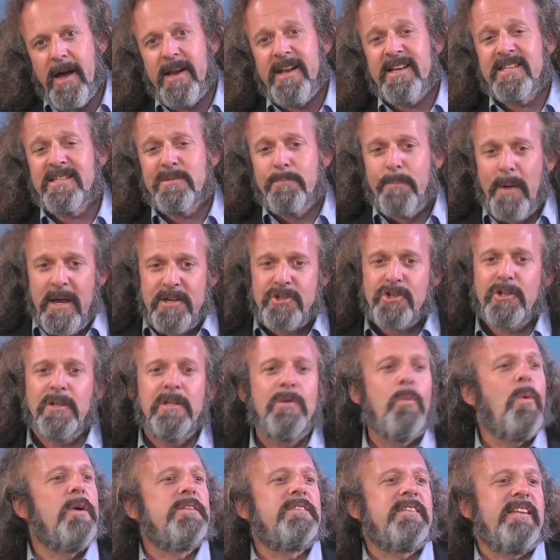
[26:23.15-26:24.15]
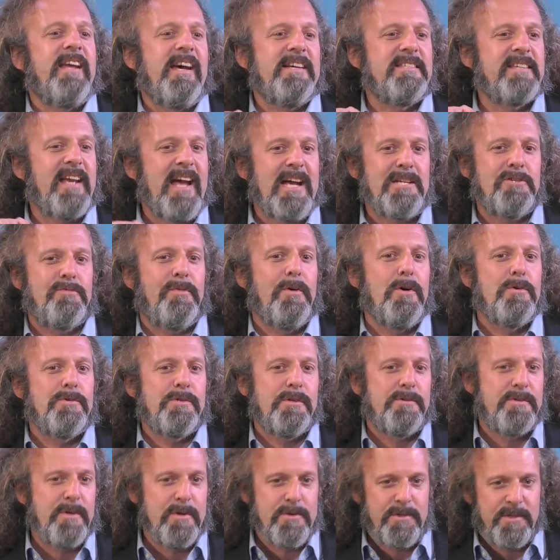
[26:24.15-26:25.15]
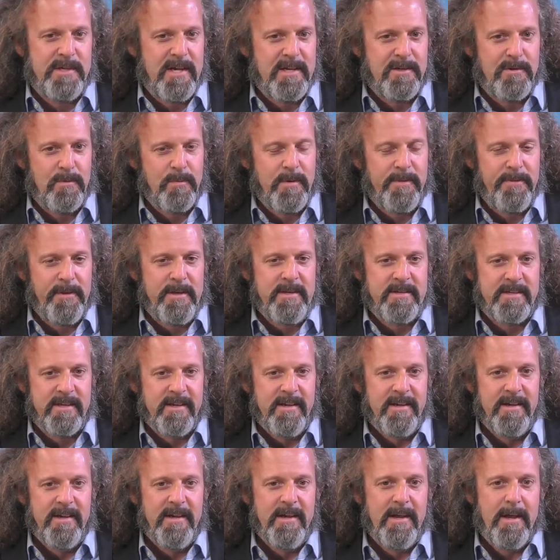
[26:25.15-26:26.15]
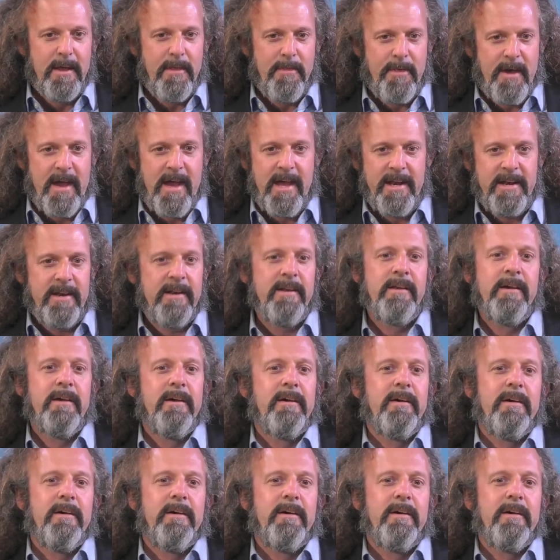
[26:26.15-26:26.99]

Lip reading: and especially once it has cash flows associated with it, then